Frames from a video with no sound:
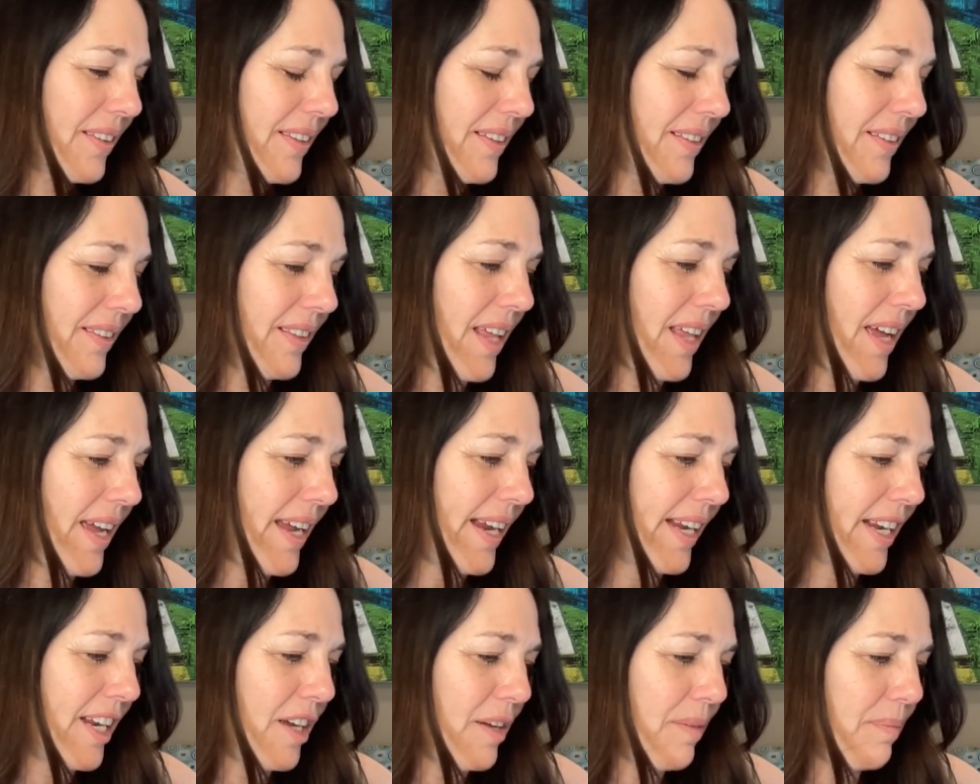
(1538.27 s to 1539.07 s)

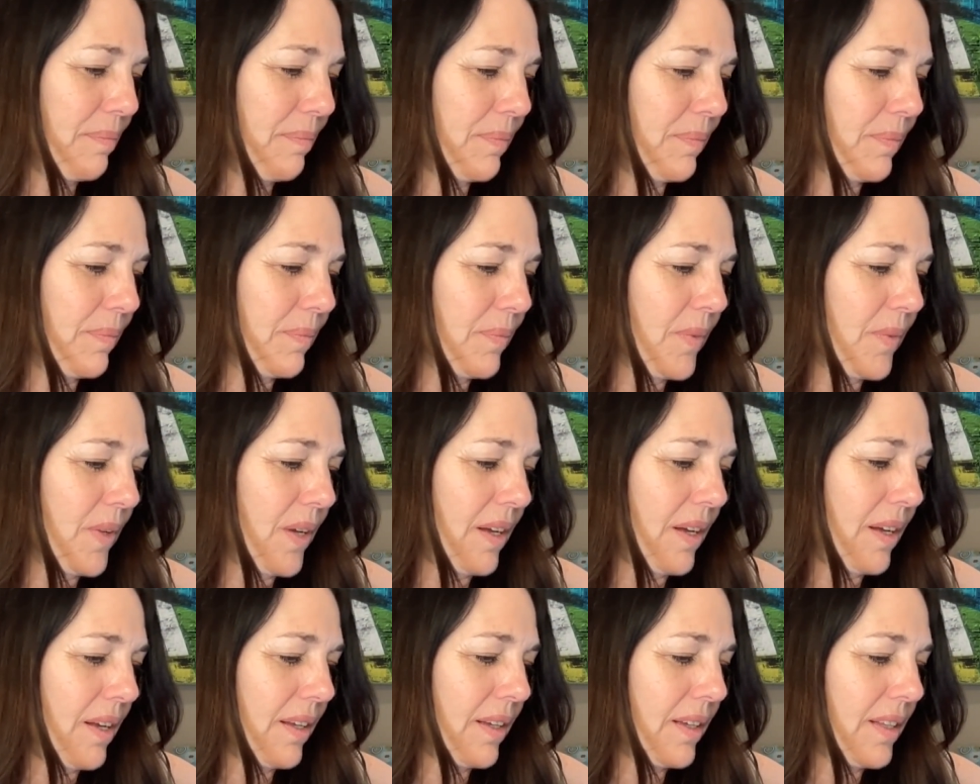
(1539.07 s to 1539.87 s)
line,
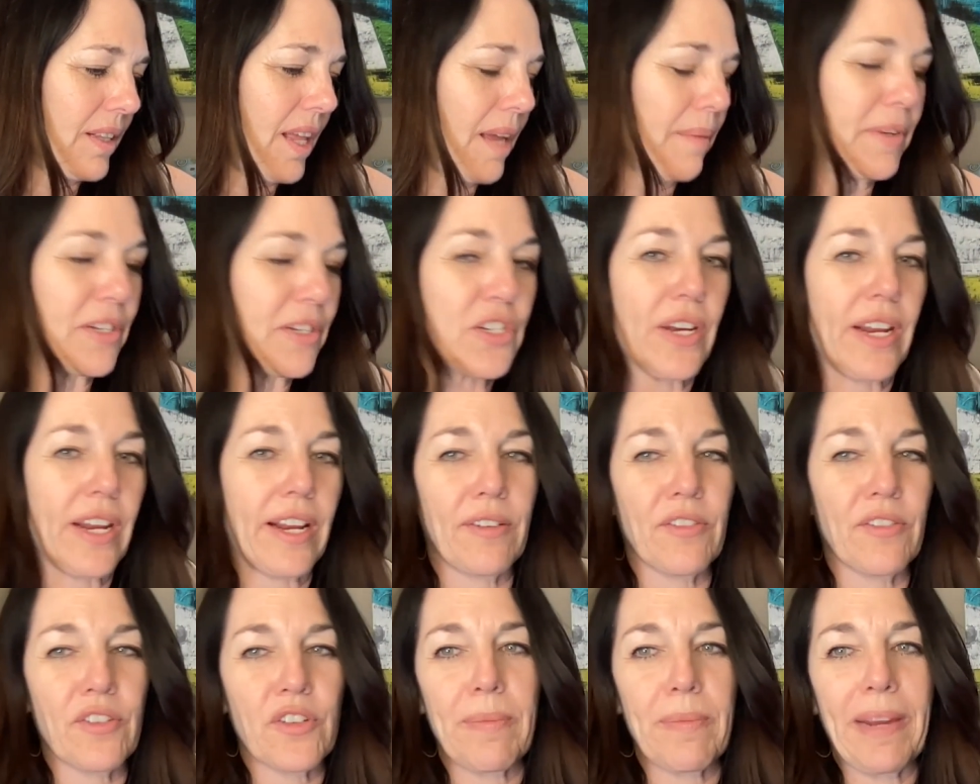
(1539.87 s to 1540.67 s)
climate
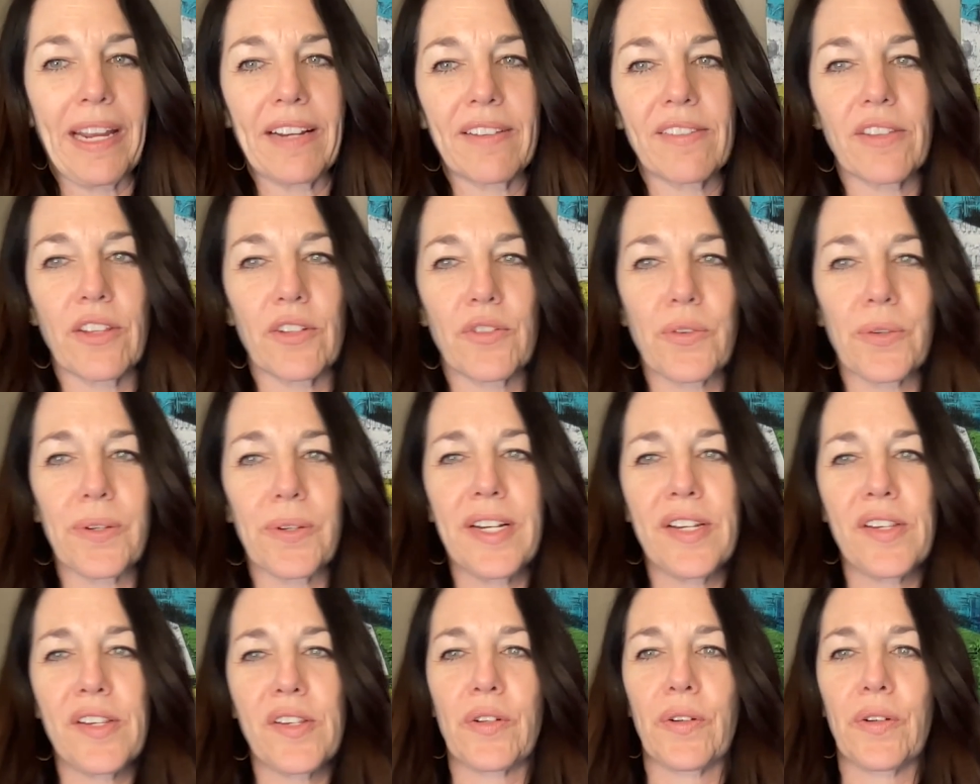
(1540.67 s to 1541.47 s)
change makes the
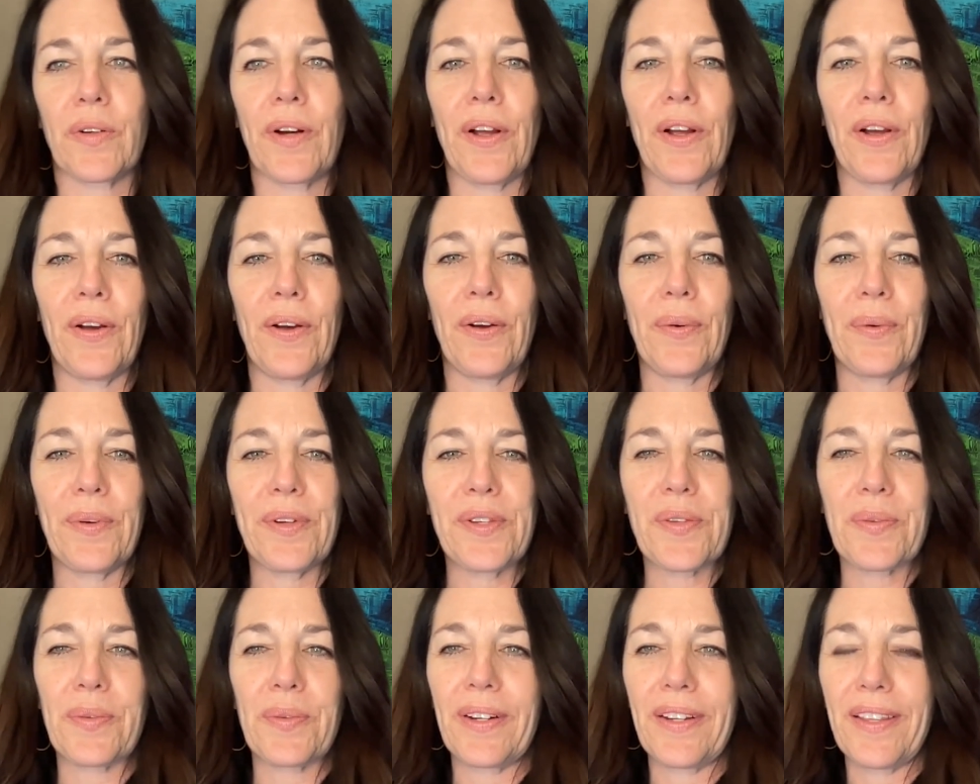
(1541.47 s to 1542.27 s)
trees grow
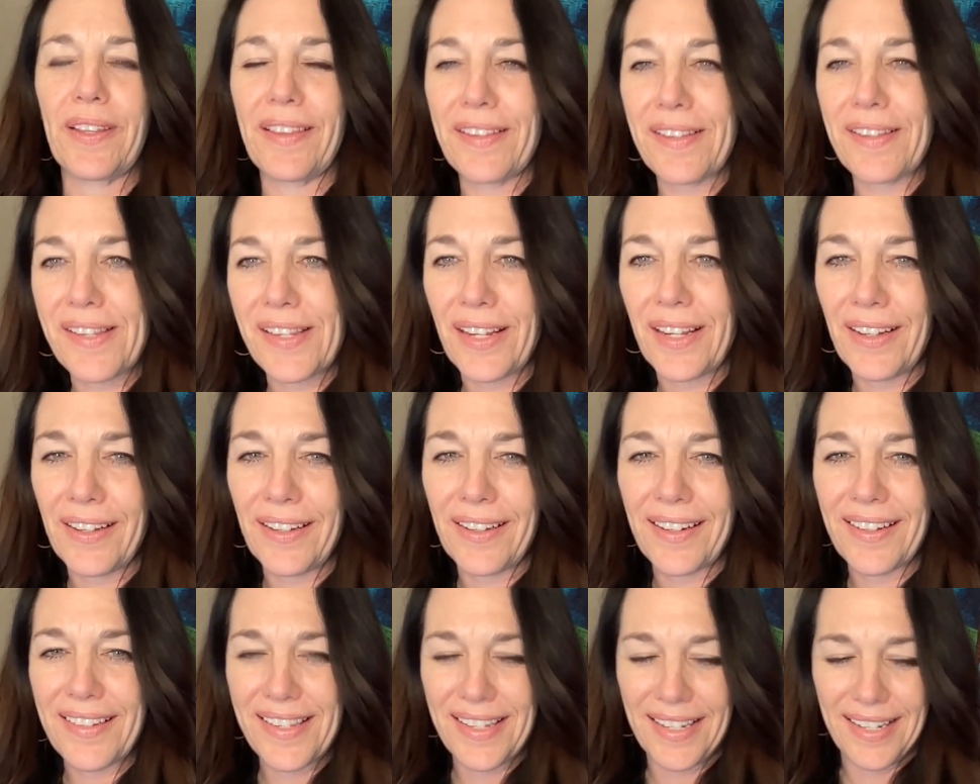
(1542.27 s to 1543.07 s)
was one of the
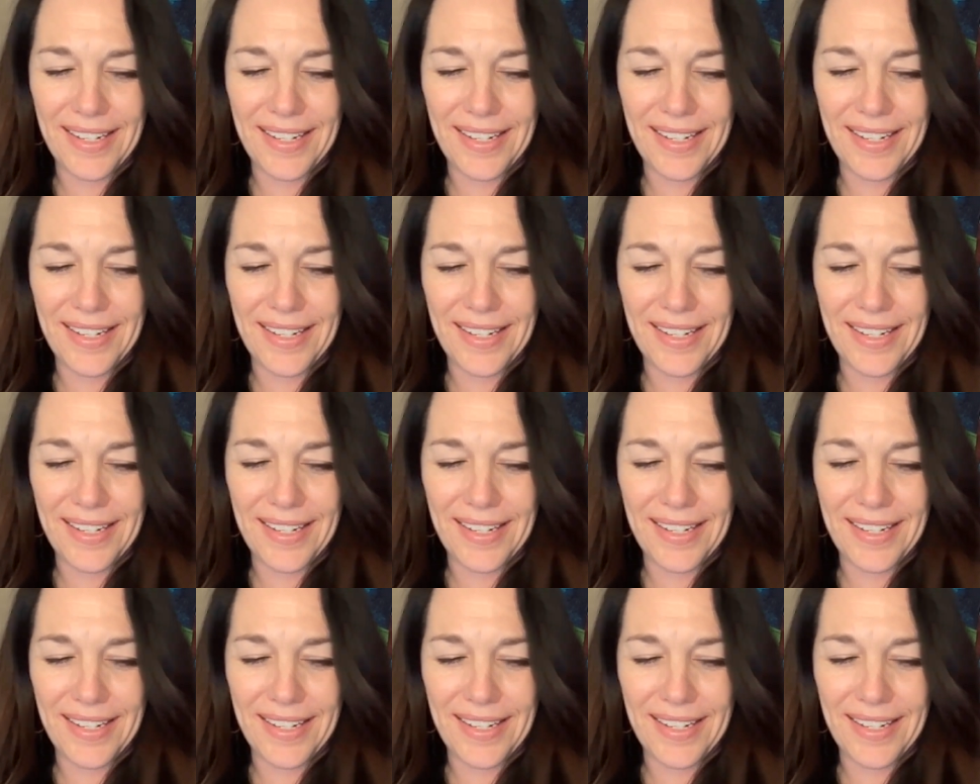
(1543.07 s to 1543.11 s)
songs.